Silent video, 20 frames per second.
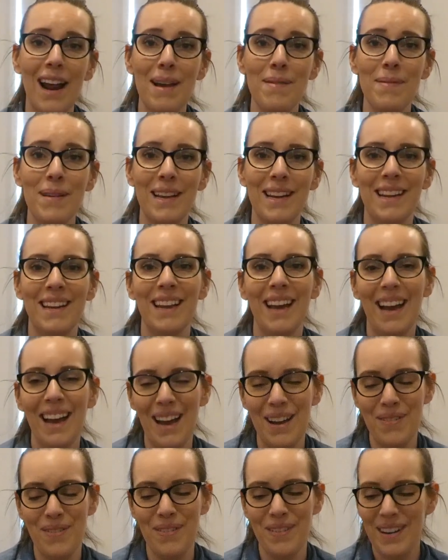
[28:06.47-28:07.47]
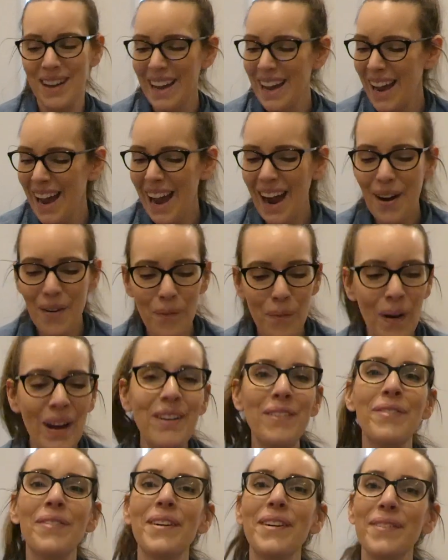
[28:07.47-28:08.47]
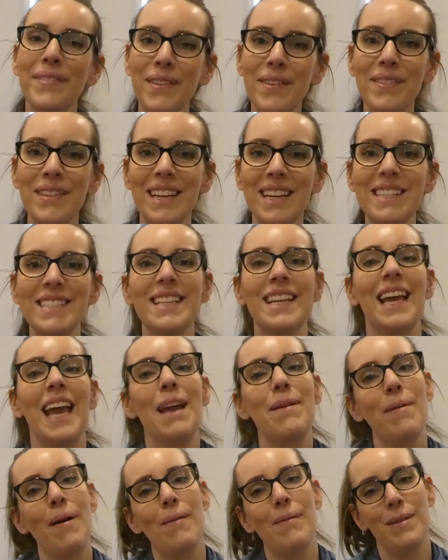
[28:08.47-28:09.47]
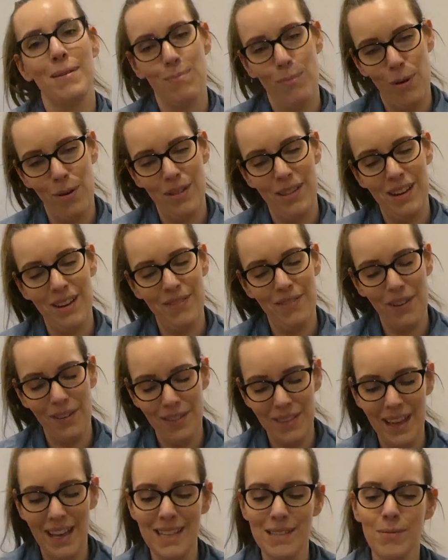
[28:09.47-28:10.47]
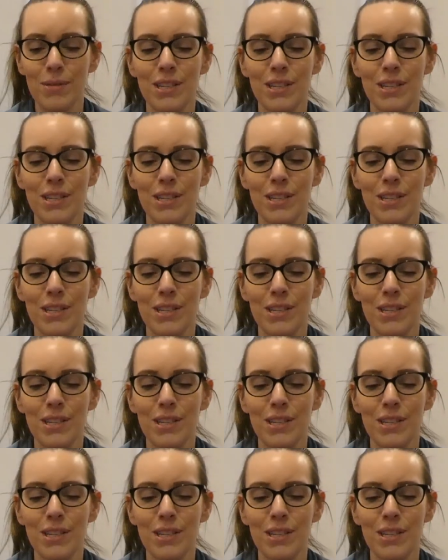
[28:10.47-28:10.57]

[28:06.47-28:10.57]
I mean, I went for a few things and came out with more than a few things,